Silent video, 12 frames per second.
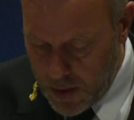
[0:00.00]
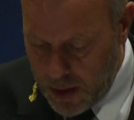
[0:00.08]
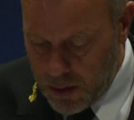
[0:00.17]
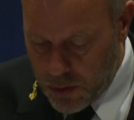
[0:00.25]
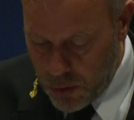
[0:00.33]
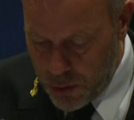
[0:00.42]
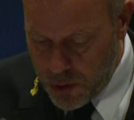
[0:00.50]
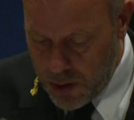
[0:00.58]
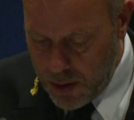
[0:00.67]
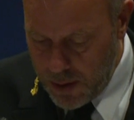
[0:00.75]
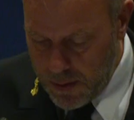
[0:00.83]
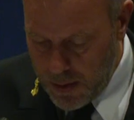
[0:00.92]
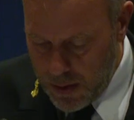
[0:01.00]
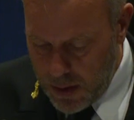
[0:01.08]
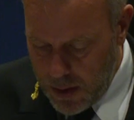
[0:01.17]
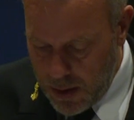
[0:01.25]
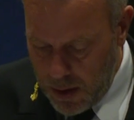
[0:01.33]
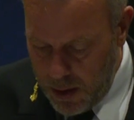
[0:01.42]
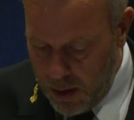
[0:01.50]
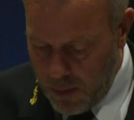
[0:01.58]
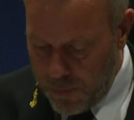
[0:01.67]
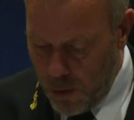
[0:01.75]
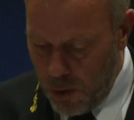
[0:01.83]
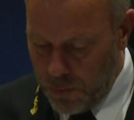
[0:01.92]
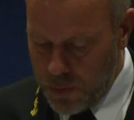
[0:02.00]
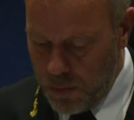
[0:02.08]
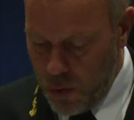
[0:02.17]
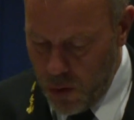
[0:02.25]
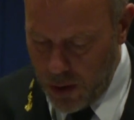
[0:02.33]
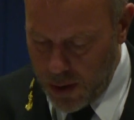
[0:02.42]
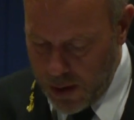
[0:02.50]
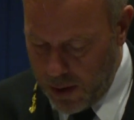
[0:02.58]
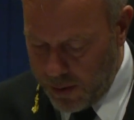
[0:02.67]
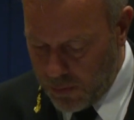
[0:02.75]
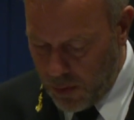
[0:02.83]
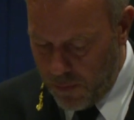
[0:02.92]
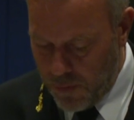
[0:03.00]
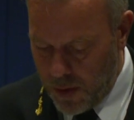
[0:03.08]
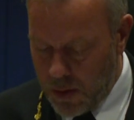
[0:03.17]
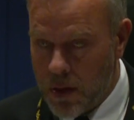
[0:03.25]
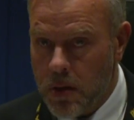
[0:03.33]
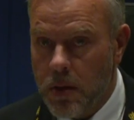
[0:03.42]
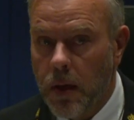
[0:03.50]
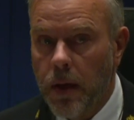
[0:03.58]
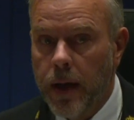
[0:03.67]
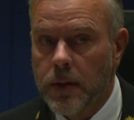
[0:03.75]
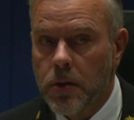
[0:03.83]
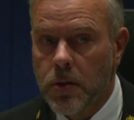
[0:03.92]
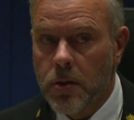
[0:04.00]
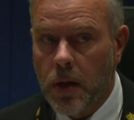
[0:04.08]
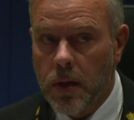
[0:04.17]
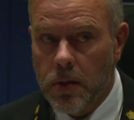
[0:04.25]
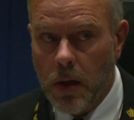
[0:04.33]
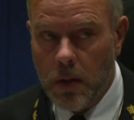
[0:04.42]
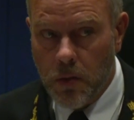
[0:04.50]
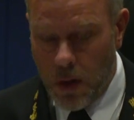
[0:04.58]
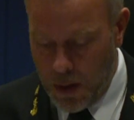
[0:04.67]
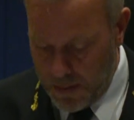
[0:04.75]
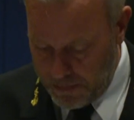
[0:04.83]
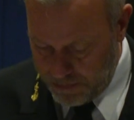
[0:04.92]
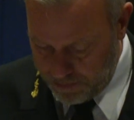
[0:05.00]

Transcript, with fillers: And crucially, it involves more collective defense, exercise, and training.